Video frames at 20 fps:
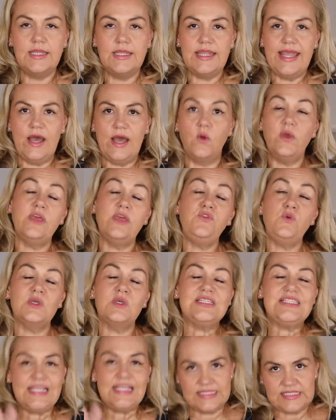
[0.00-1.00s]
Now, if you are
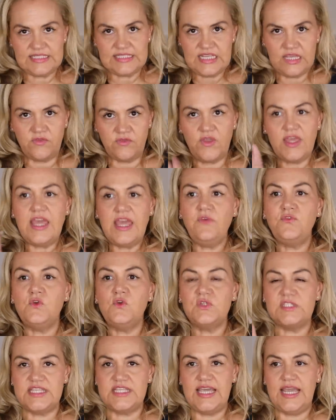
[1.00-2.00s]
sensitive, if
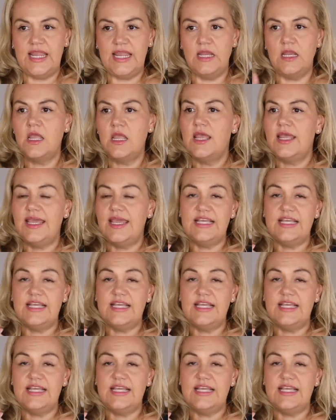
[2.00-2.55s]
your skin